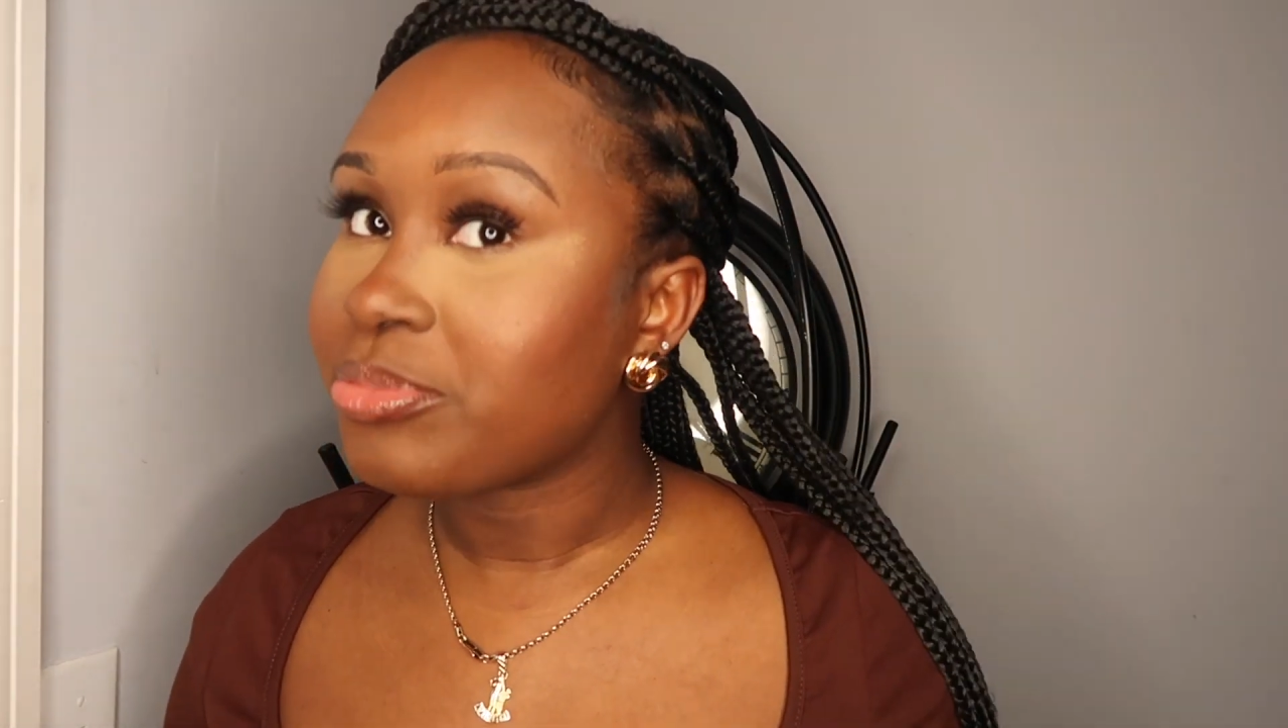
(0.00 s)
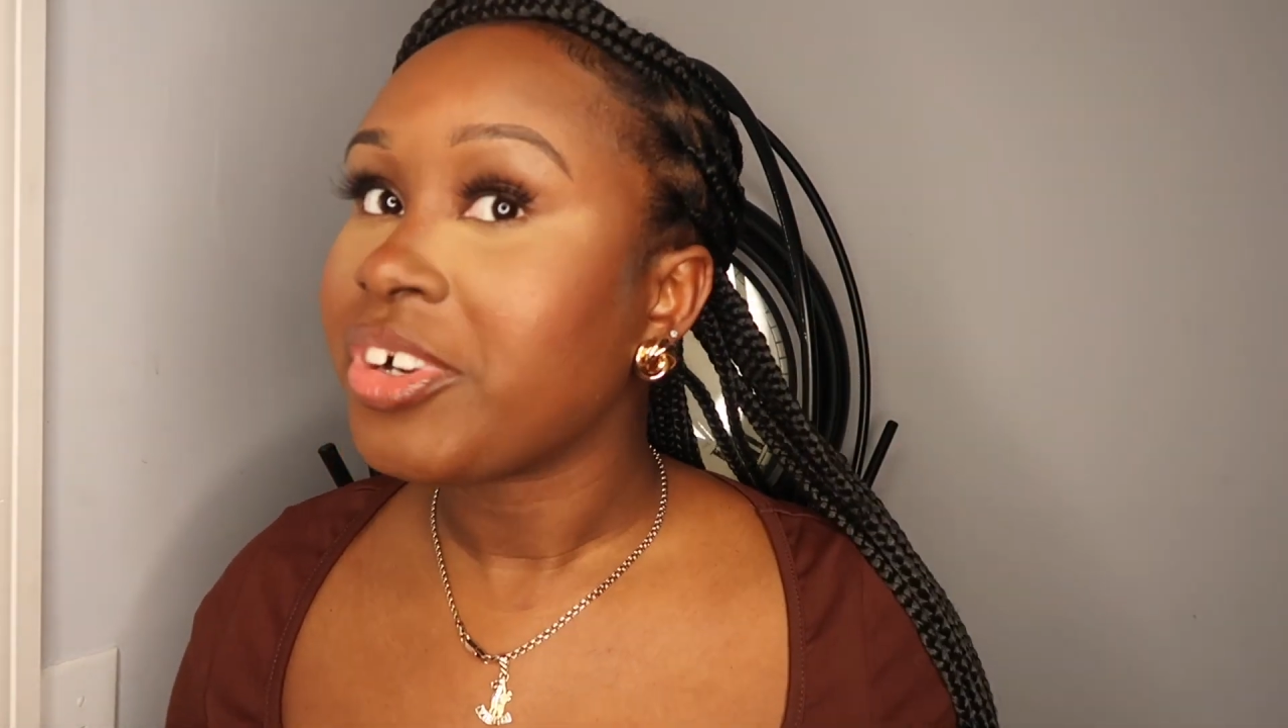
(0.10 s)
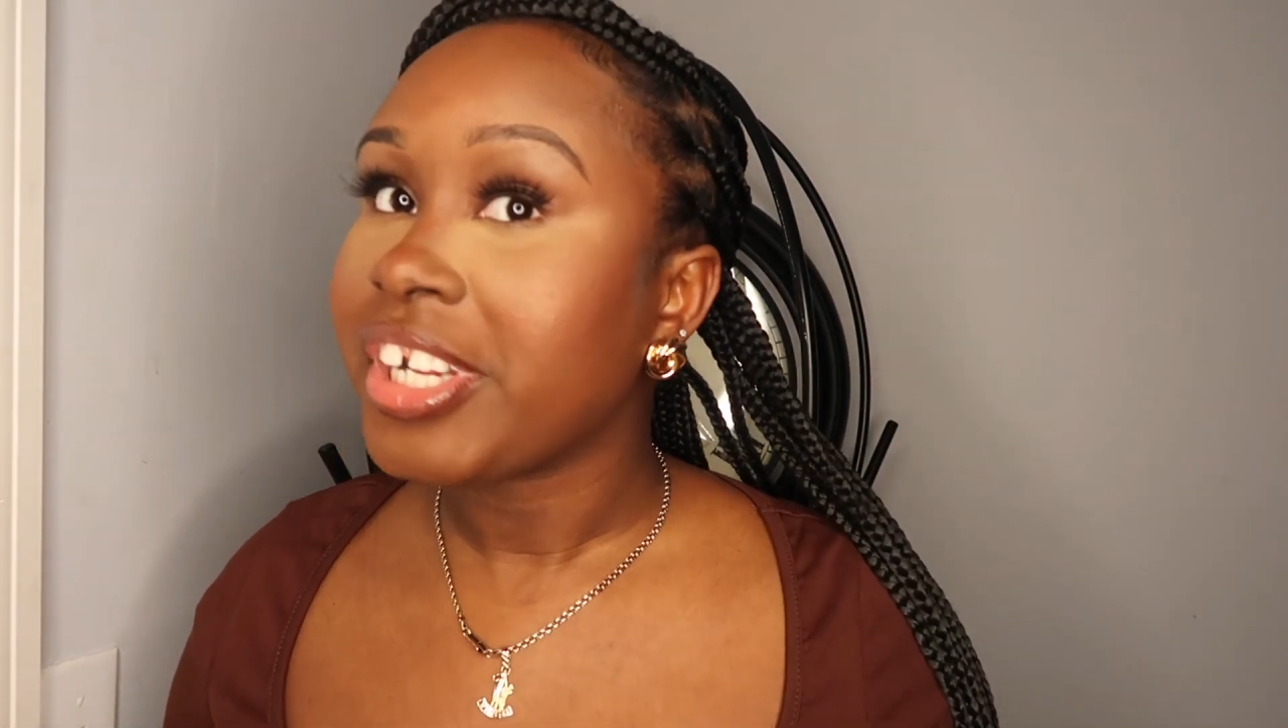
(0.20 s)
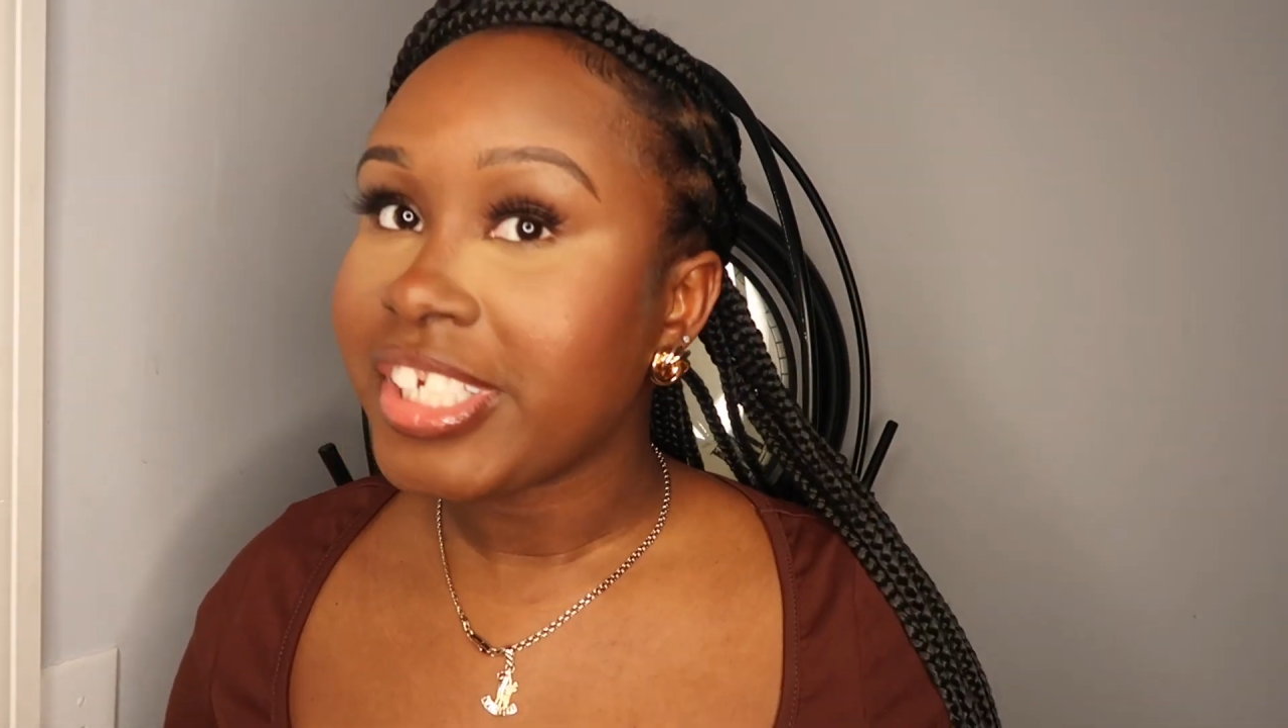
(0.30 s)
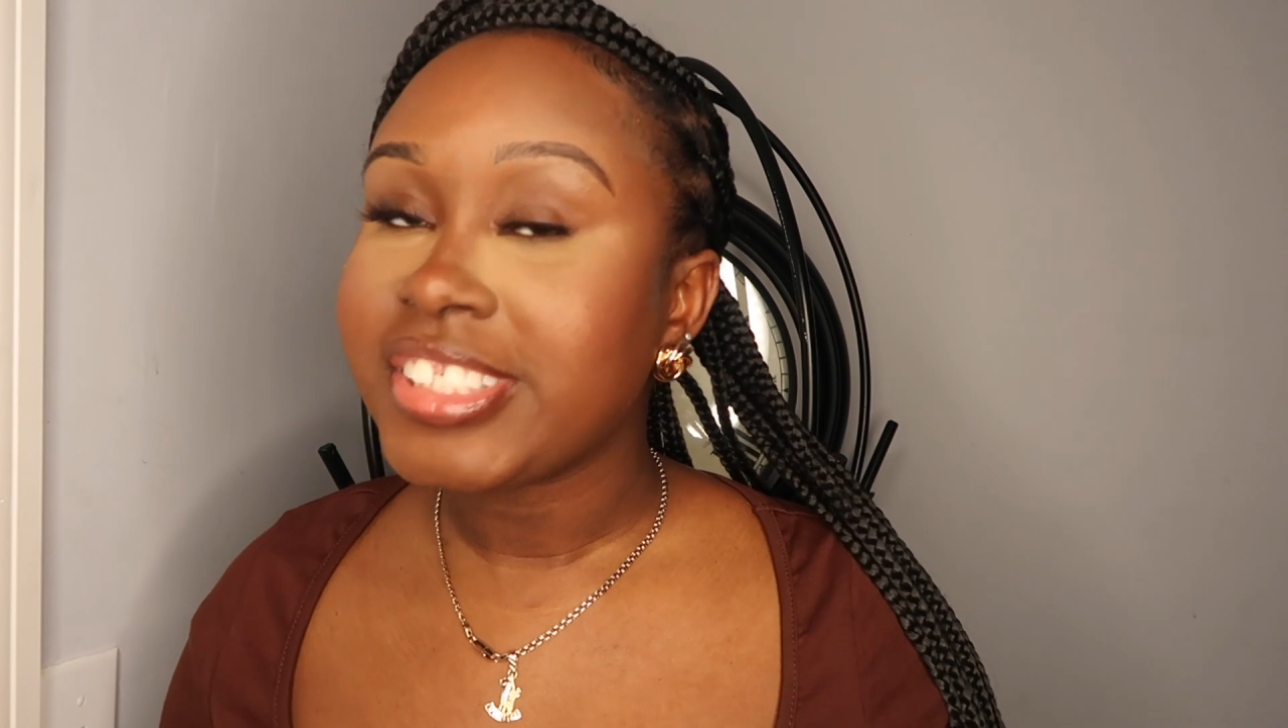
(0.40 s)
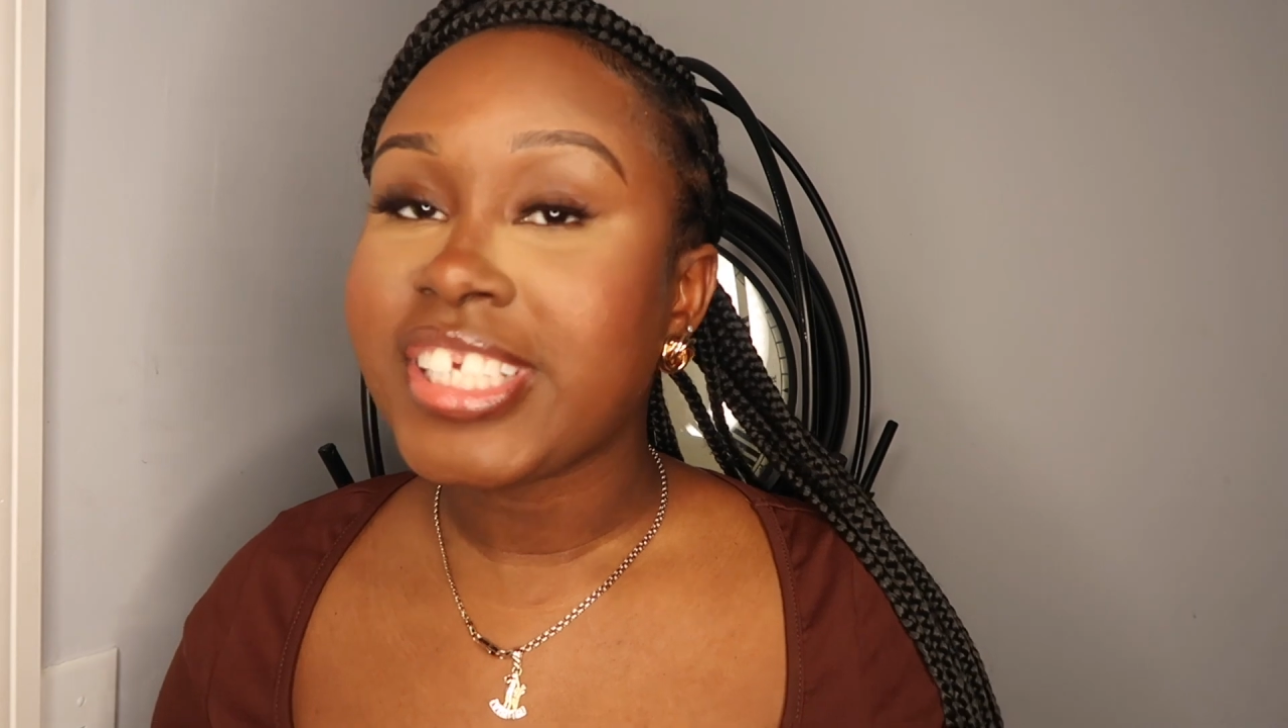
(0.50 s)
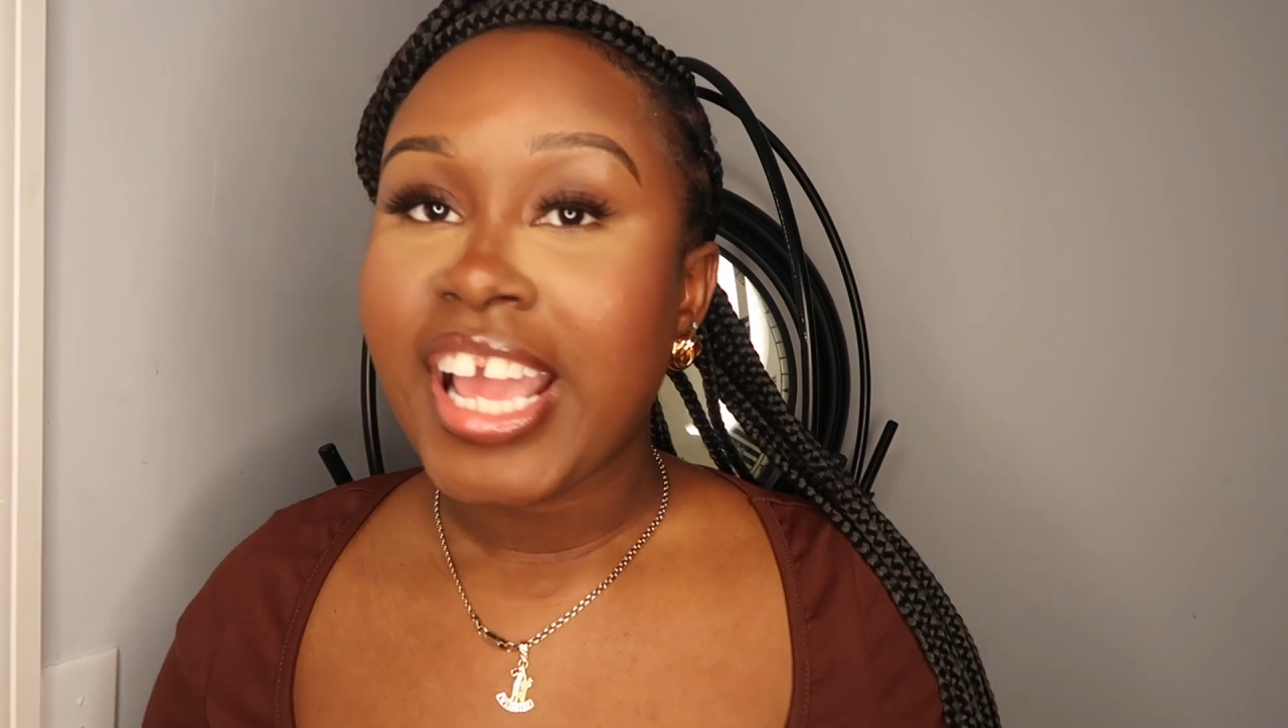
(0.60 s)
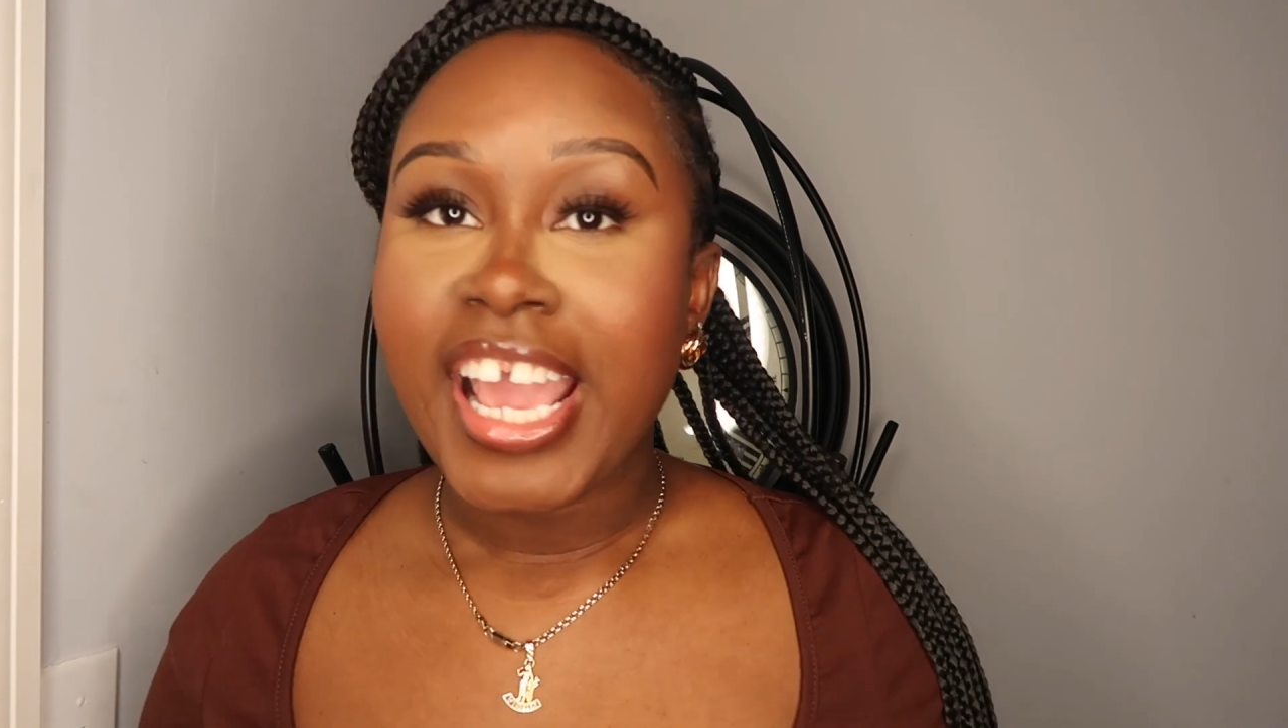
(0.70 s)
braids